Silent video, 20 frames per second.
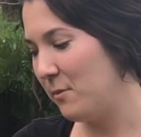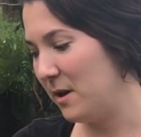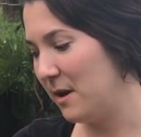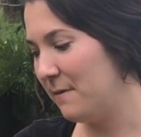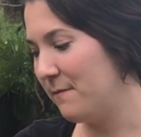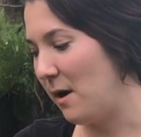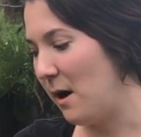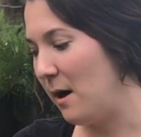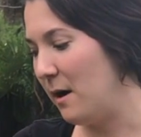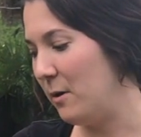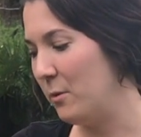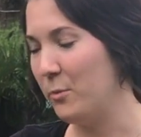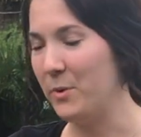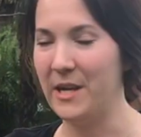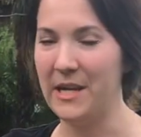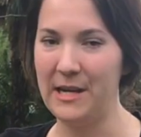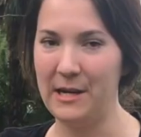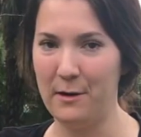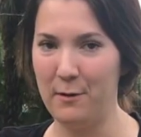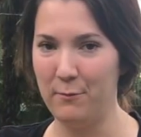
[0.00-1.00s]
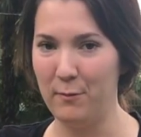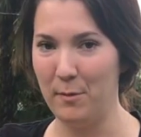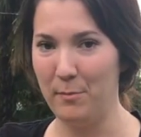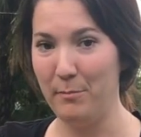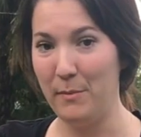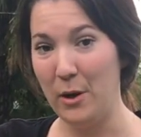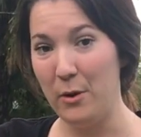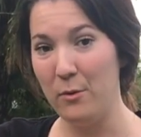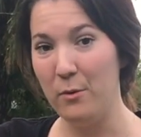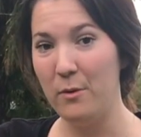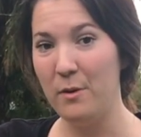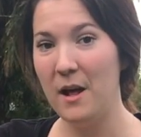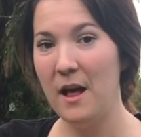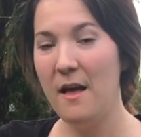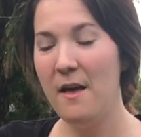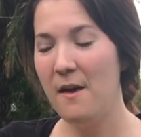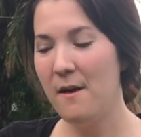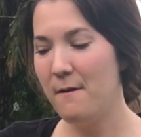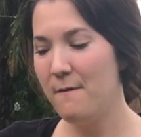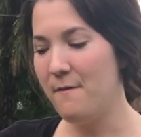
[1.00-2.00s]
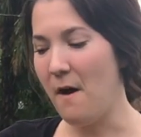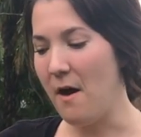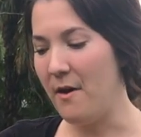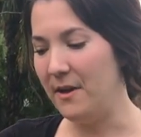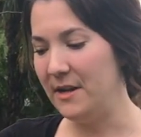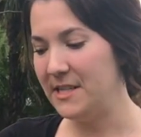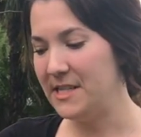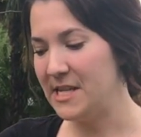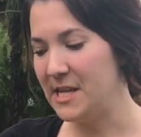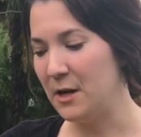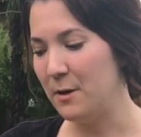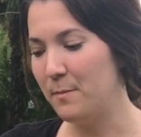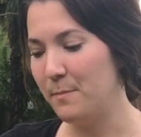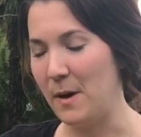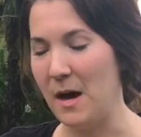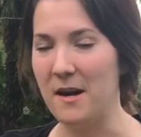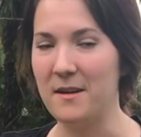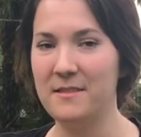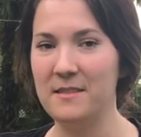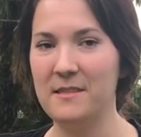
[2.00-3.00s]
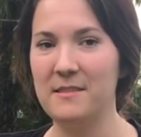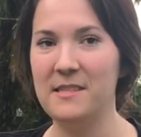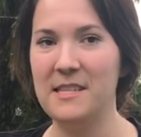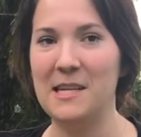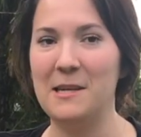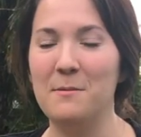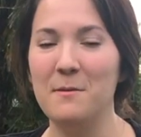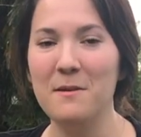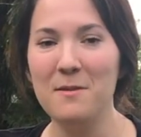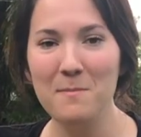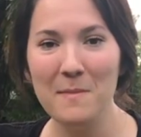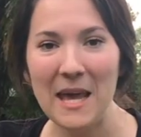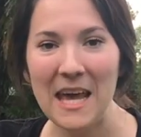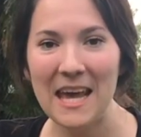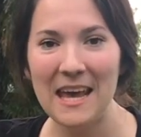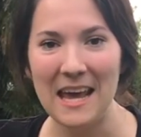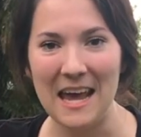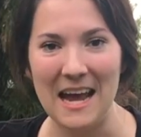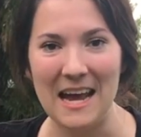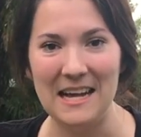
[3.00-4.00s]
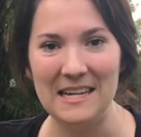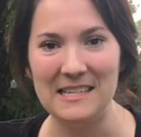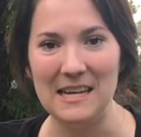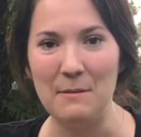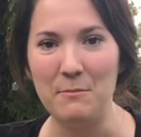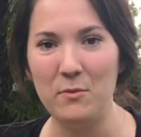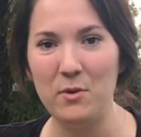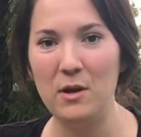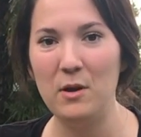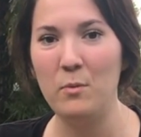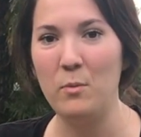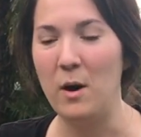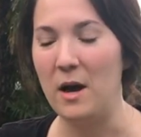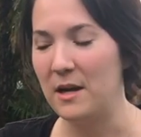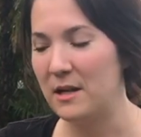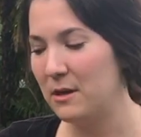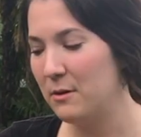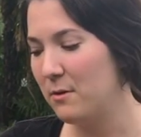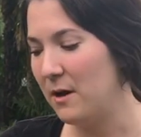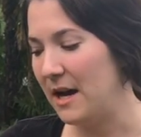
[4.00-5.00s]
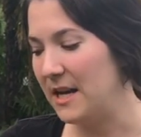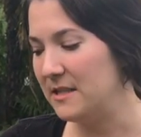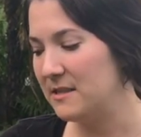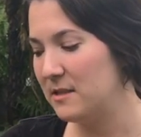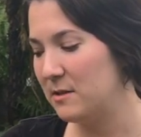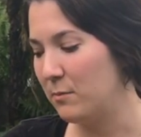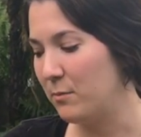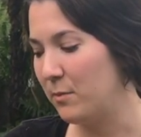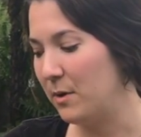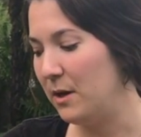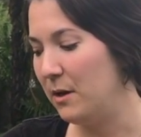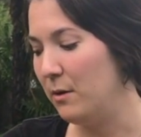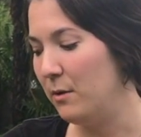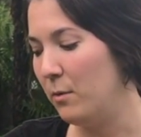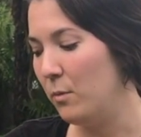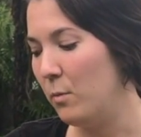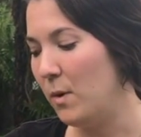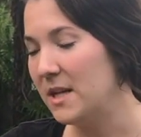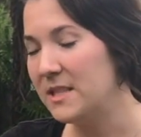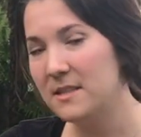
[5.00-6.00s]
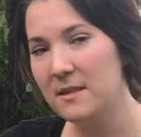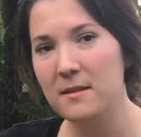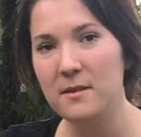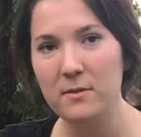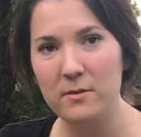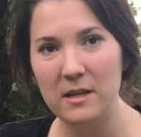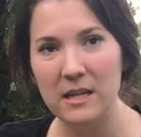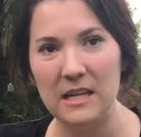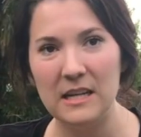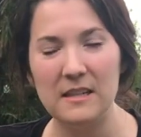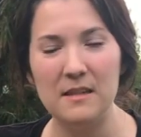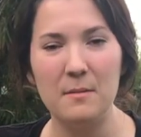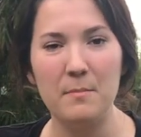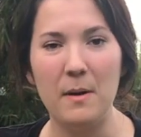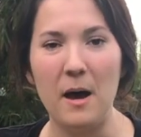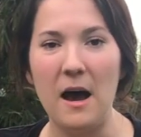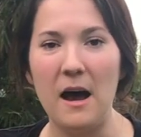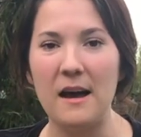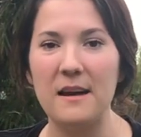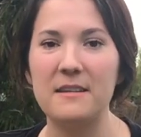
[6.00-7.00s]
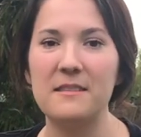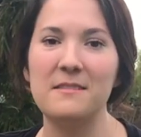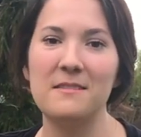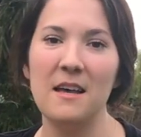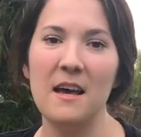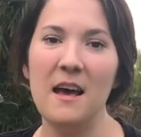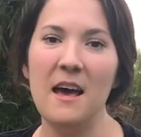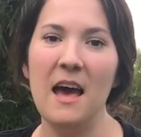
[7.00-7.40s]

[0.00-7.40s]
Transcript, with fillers: one of our WeHero remote volunteer boxes here with me and I'm going to walk you guys through what's included in the box,